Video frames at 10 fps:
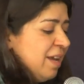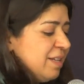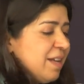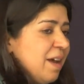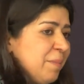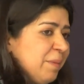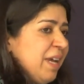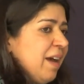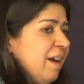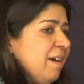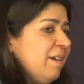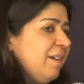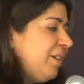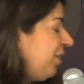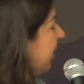So uh, maybe uh,
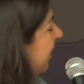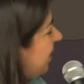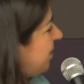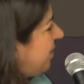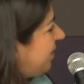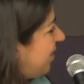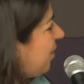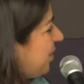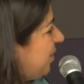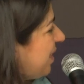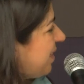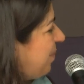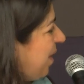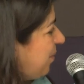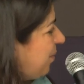you can talk to us
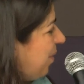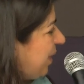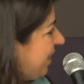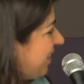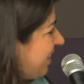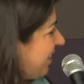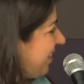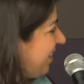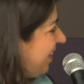about what it's